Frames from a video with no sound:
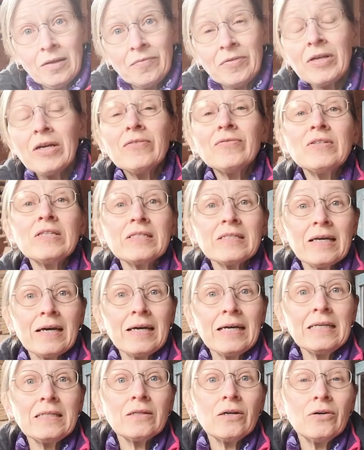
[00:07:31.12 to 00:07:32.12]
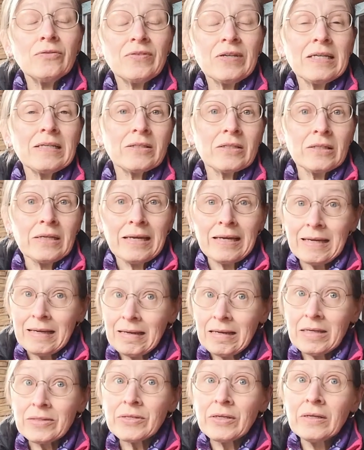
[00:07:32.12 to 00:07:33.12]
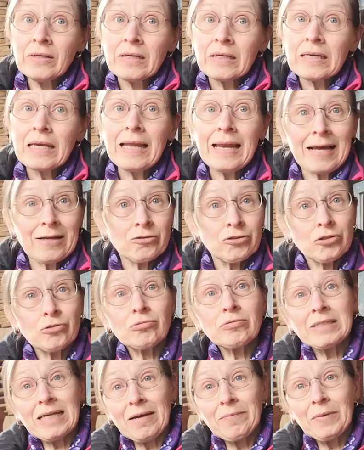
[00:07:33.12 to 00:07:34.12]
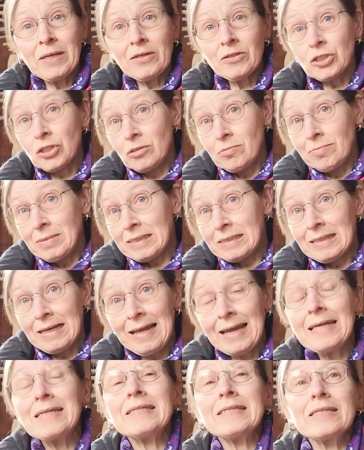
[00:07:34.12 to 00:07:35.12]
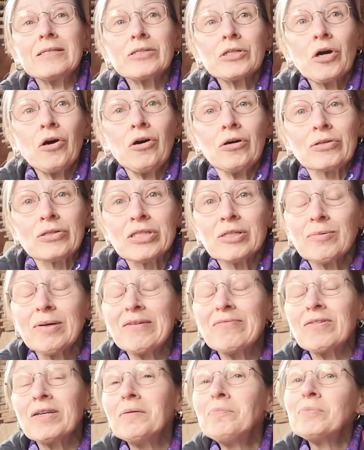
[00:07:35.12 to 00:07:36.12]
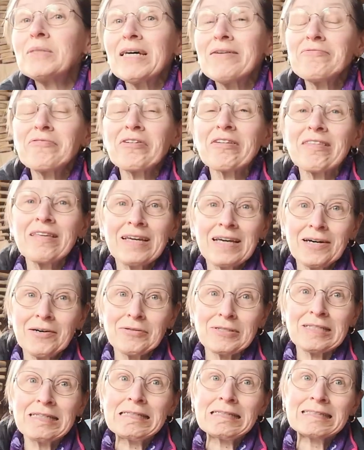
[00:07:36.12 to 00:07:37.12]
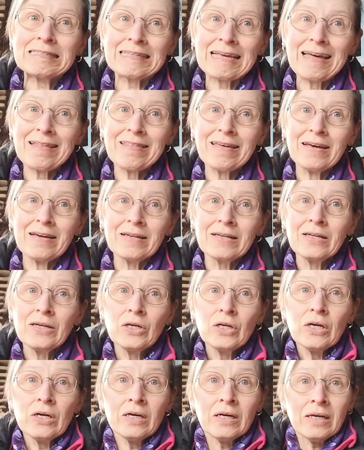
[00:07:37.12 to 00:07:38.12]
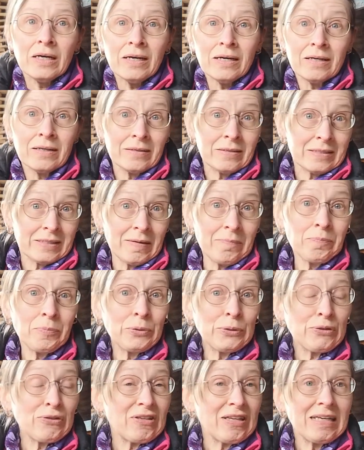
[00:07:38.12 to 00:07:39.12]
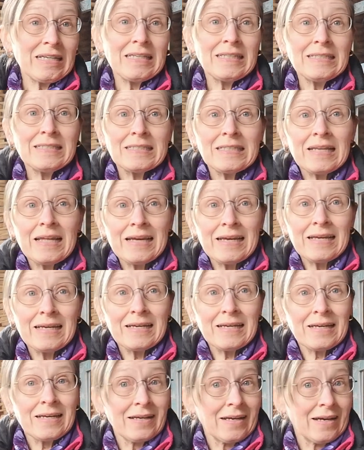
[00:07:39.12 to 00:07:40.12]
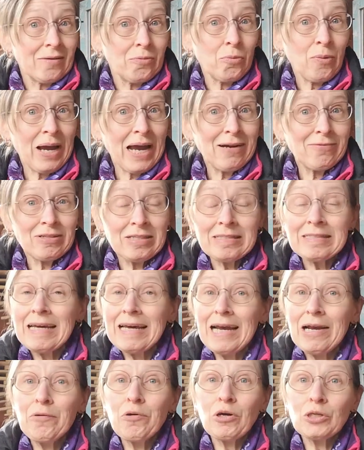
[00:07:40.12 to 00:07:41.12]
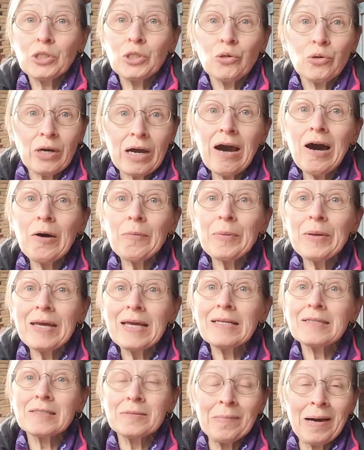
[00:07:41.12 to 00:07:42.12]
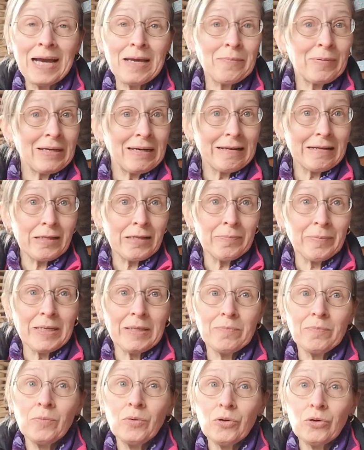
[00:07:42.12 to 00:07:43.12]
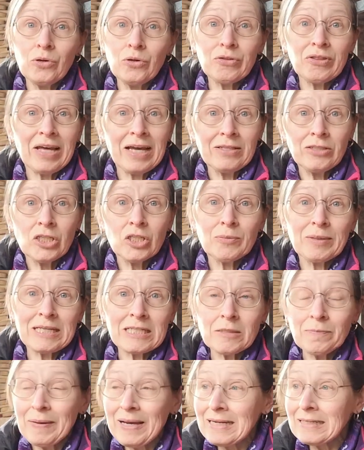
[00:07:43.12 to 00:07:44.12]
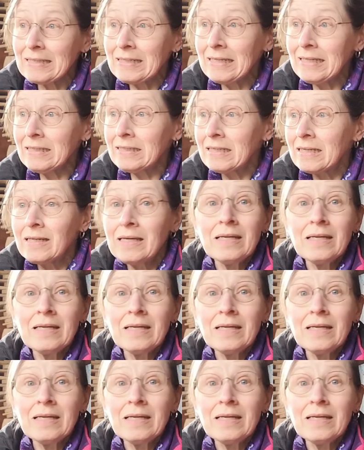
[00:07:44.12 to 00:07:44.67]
The other side of it is collateral damage and miscellaneous costs. So I've lumped everything else in together. Simple things like wear and tear on your carpets might be a little bit more than you expected.